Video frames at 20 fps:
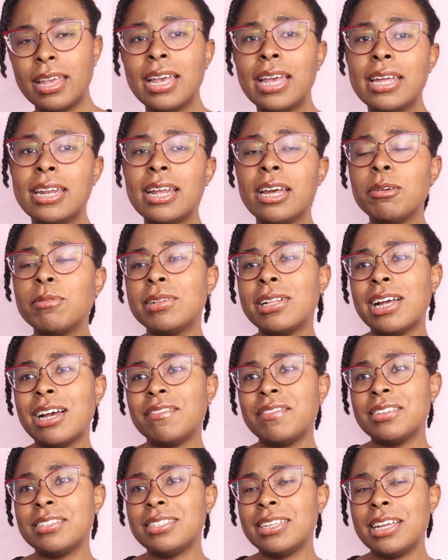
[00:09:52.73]
And I will
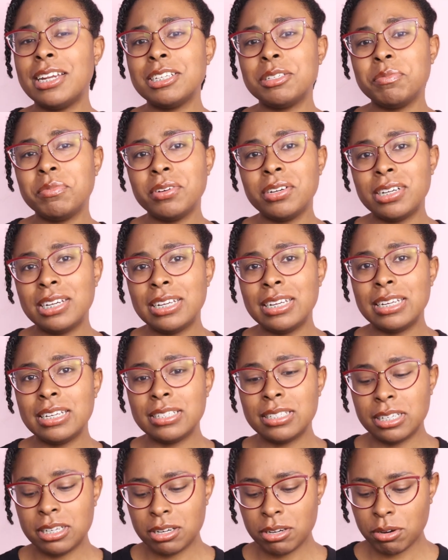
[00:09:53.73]
have to say it is pretty
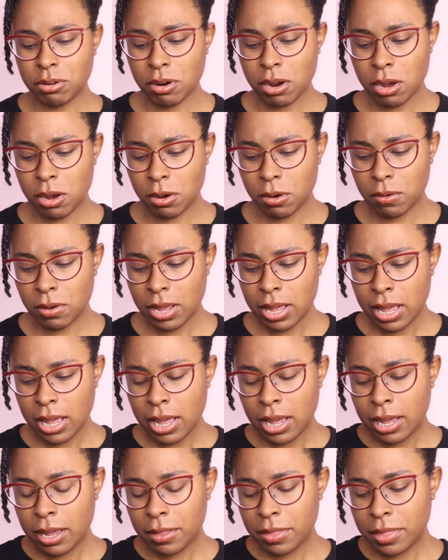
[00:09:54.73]
easy to grow.
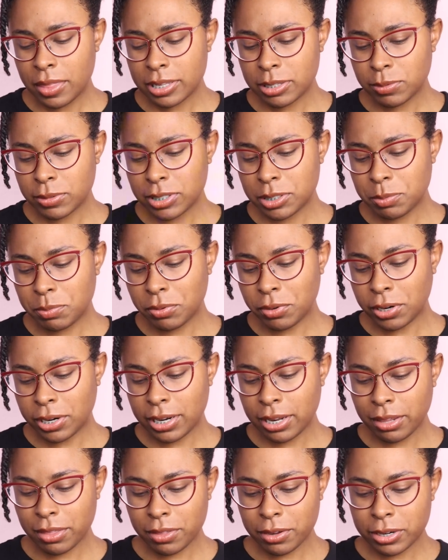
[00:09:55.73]
This one's
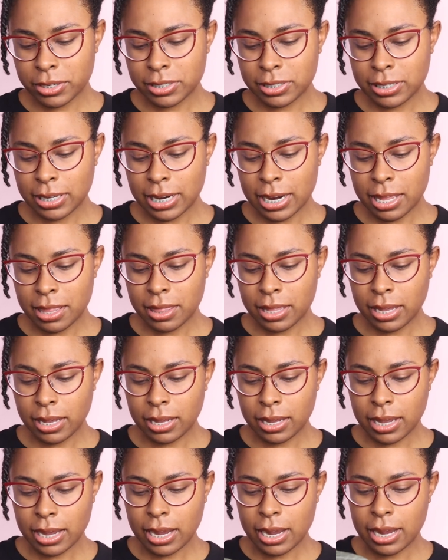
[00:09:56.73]
pretty thirsty, and I
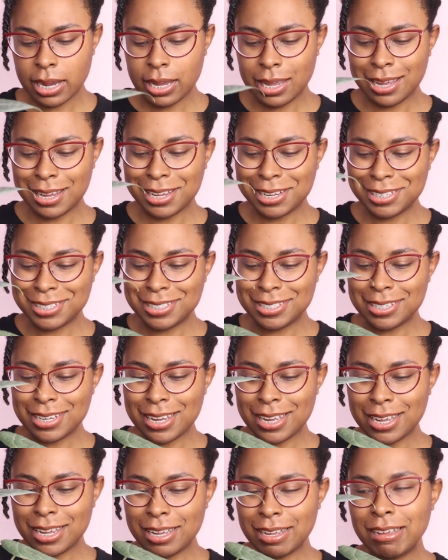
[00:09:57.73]
think it
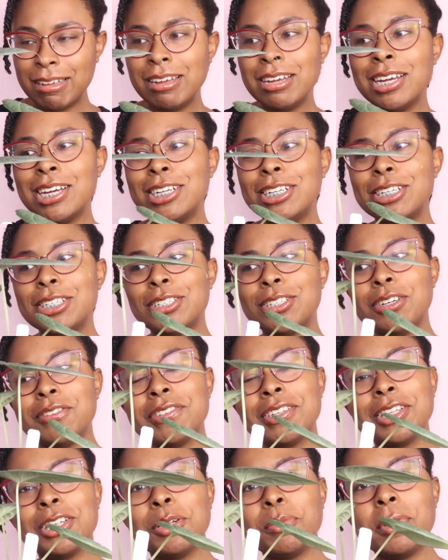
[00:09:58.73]

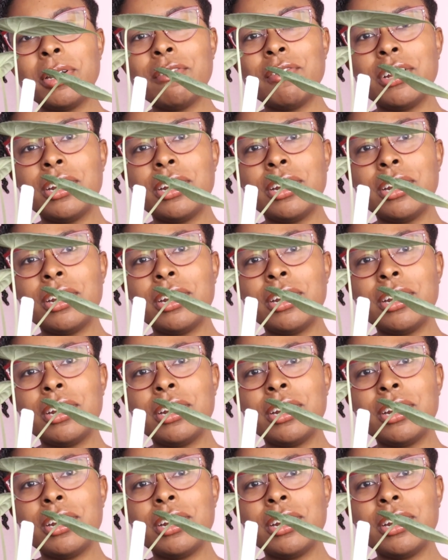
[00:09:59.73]
deserves a little bit